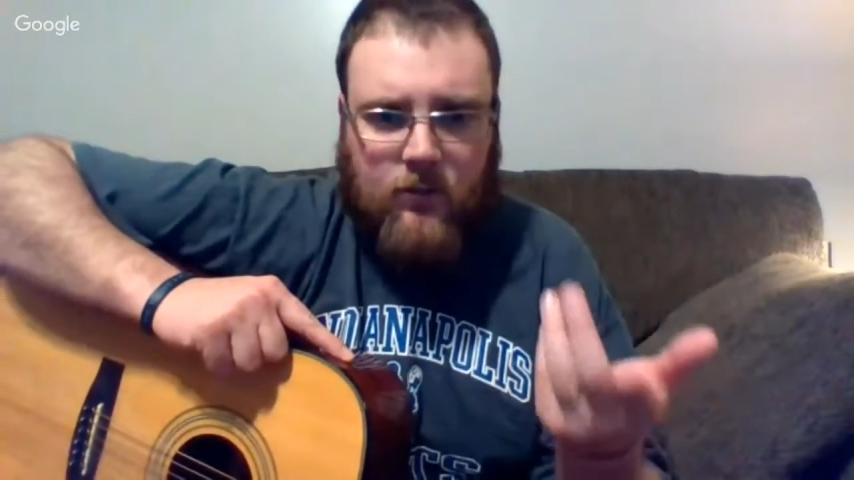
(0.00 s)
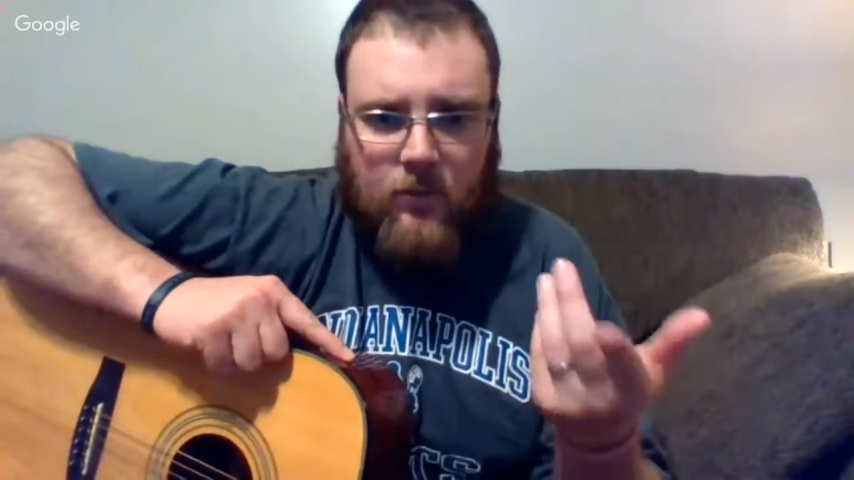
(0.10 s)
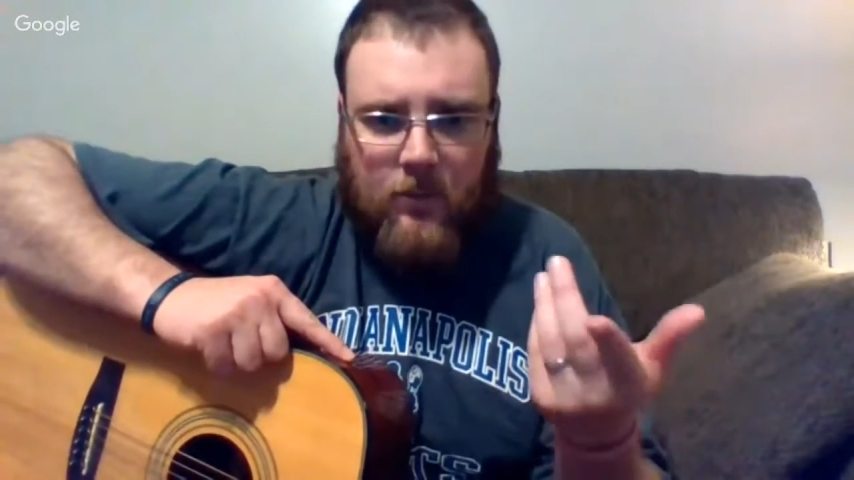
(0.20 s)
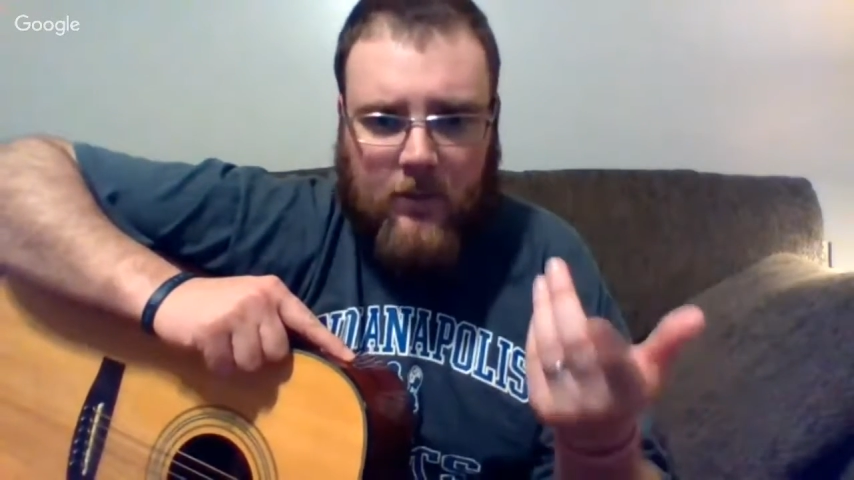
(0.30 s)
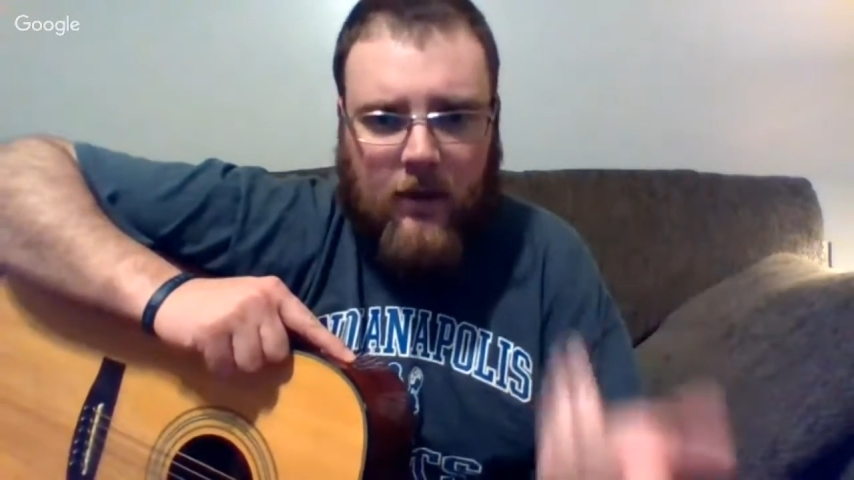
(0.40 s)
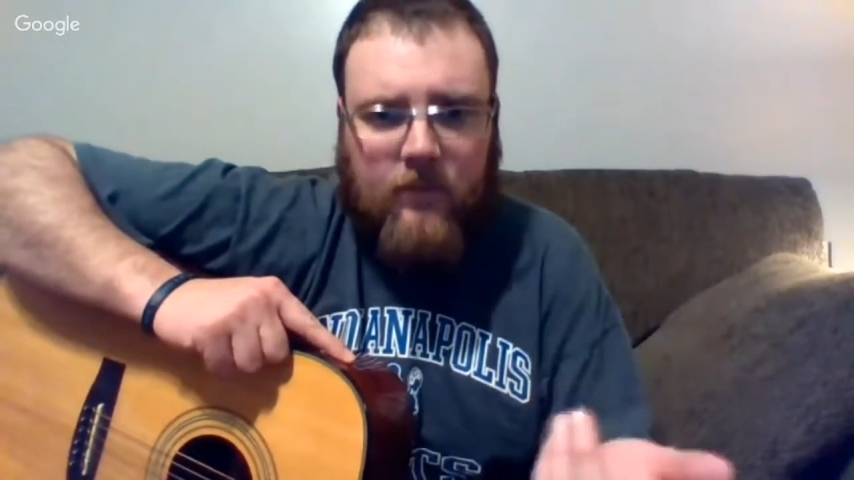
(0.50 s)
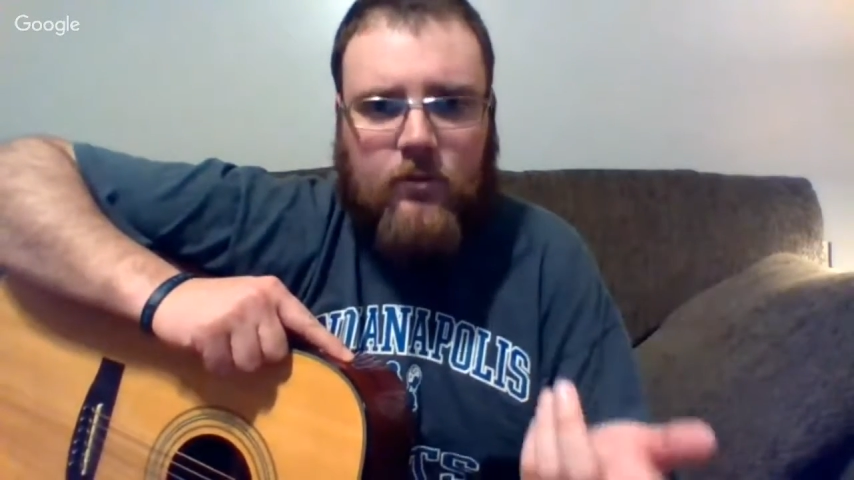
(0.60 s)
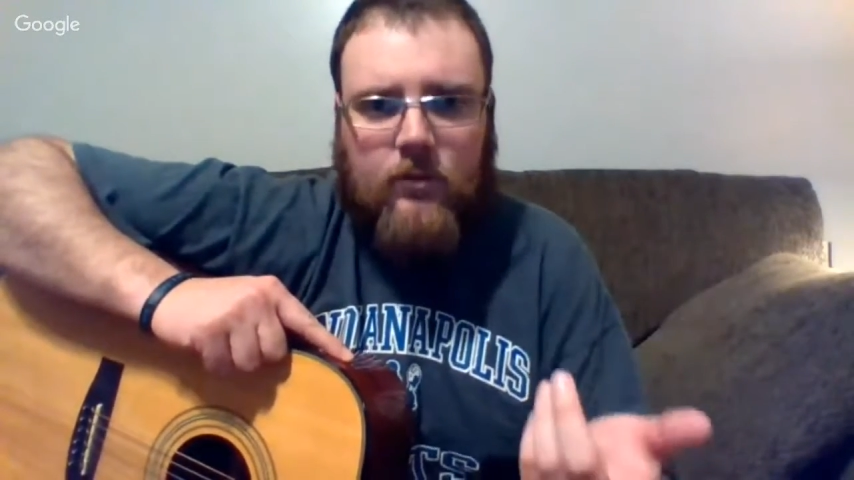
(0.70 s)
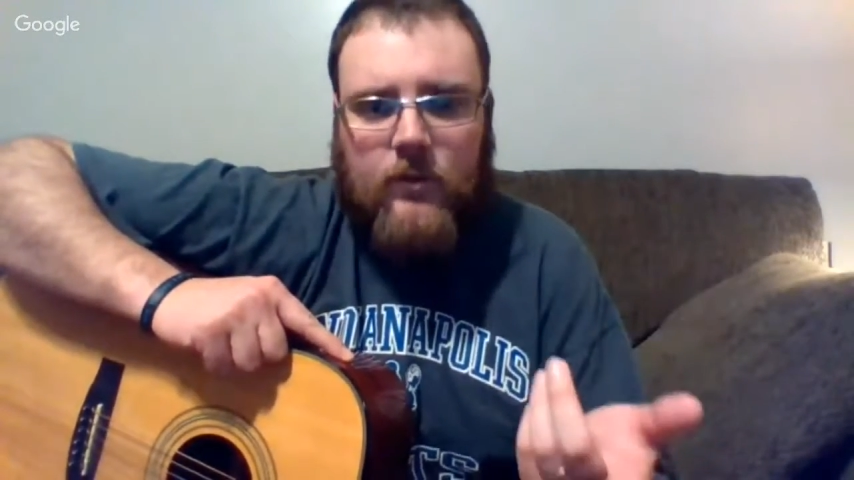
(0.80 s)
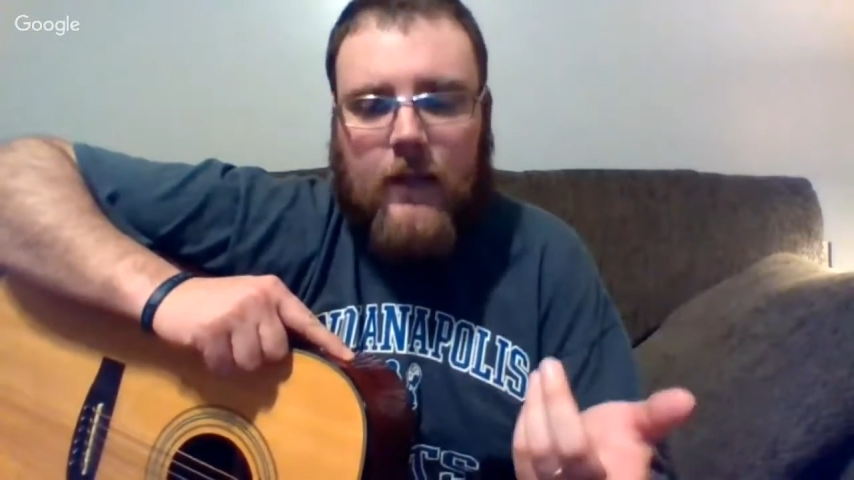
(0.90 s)
prepare for
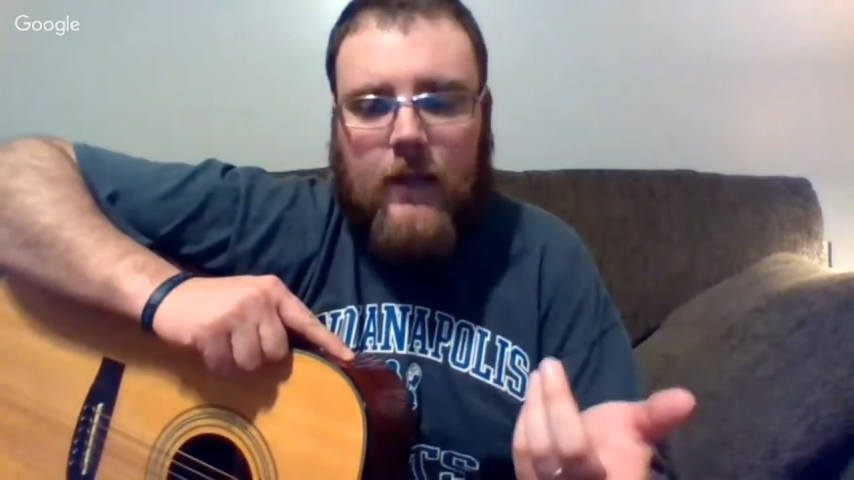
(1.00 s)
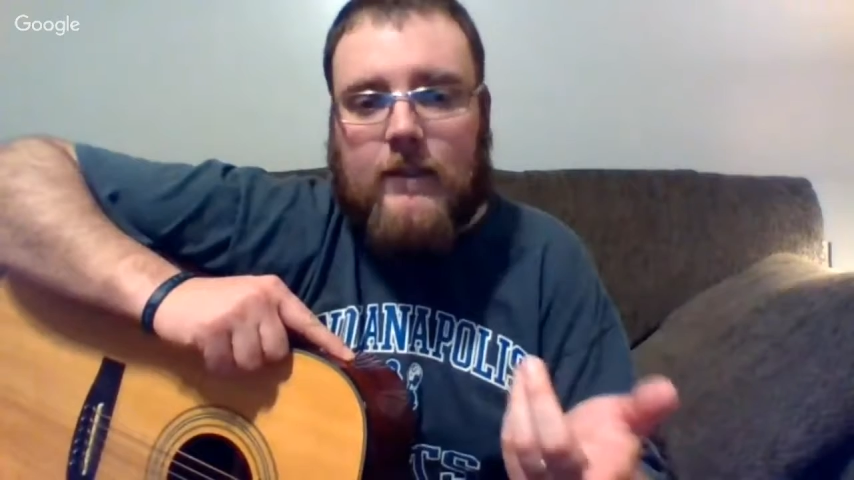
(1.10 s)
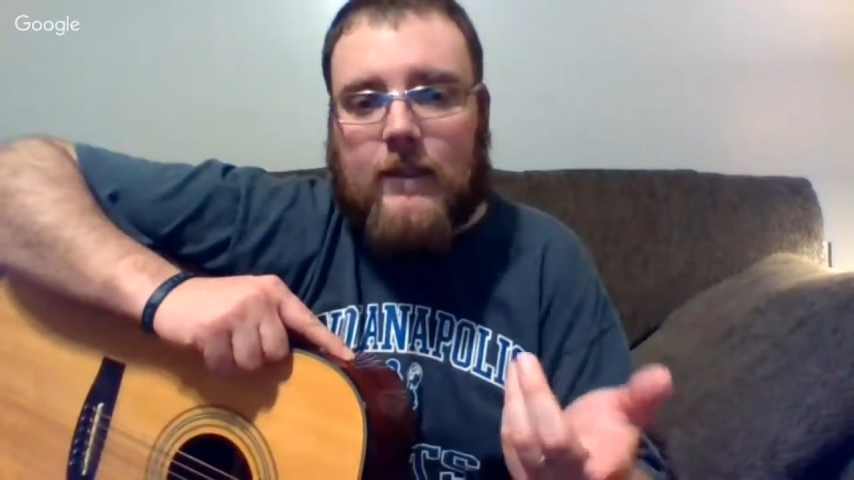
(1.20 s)
the essays.